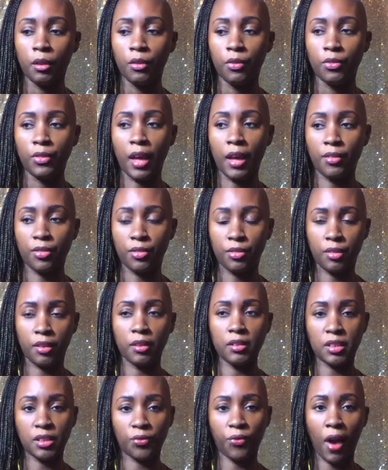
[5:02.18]
that
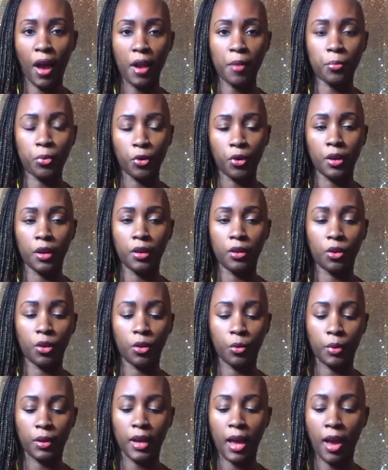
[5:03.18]
this fibroid or
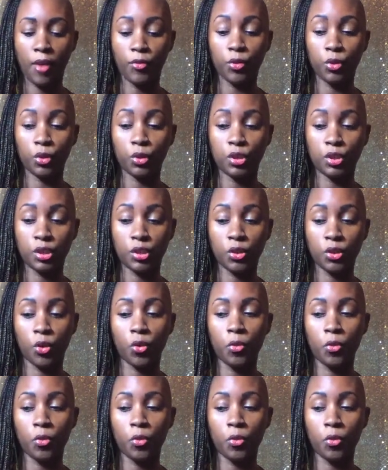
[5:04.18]
what have you is so